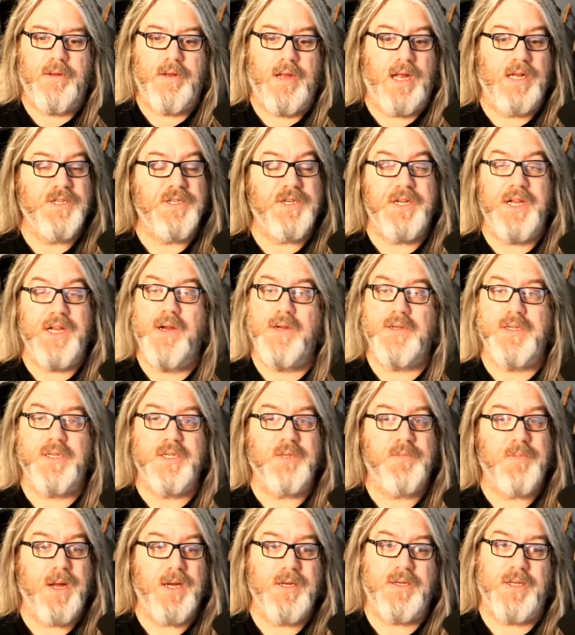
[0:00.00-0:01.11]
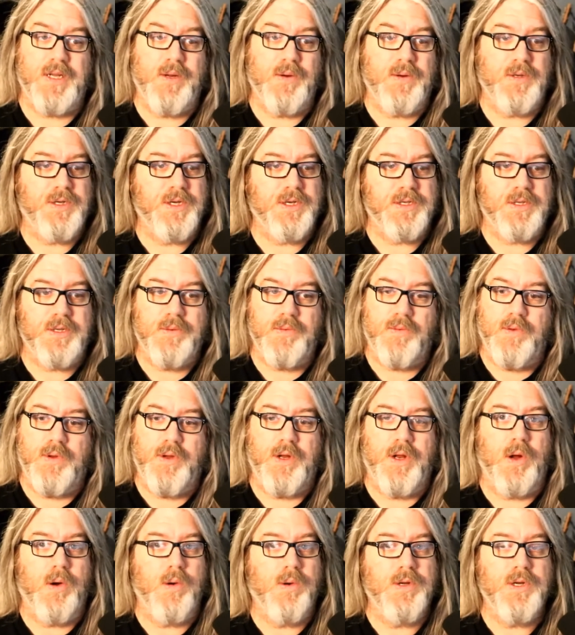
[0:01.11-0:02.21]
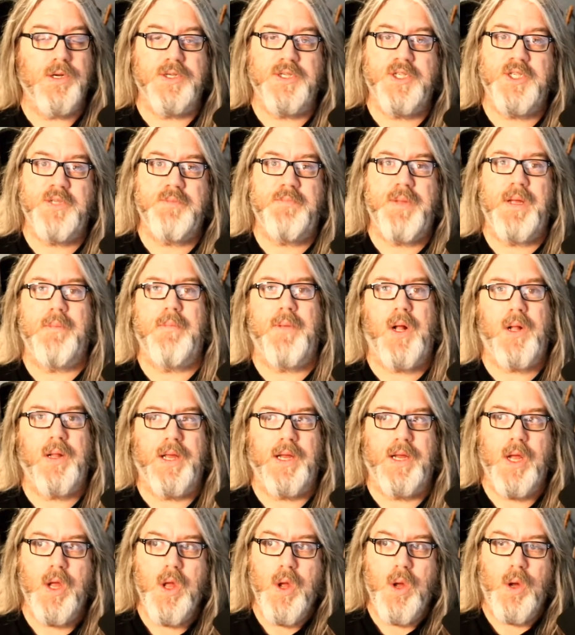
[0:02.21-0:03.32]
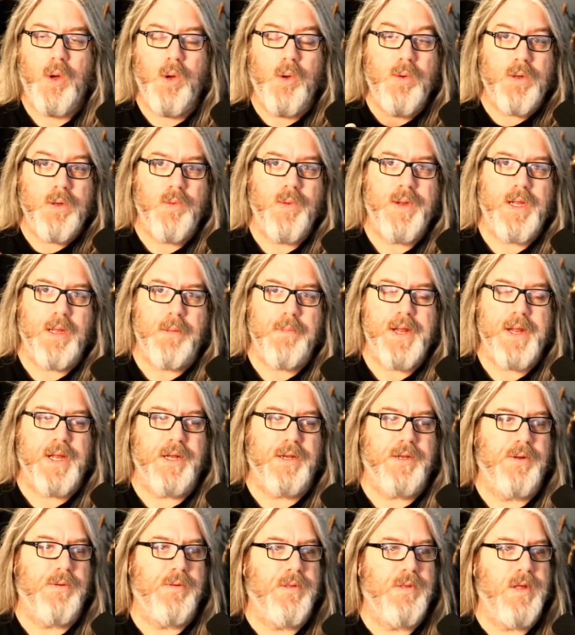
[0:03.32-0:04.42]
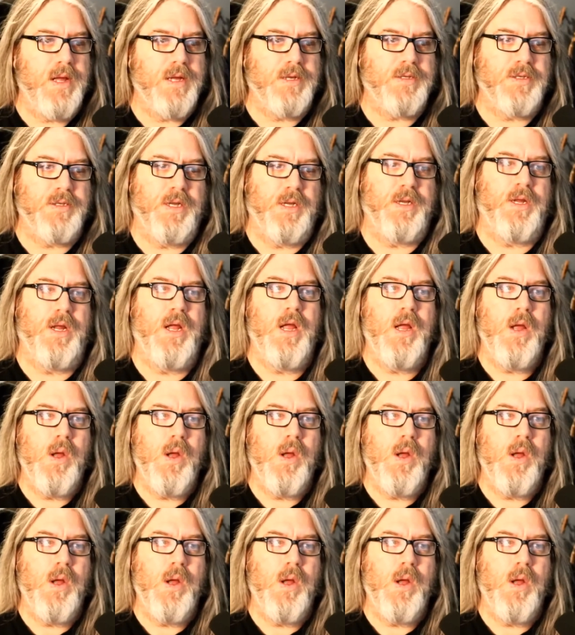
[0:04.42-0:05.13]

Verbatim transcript: engineers especially would just you know we're just spitballing oh and we can make it do this and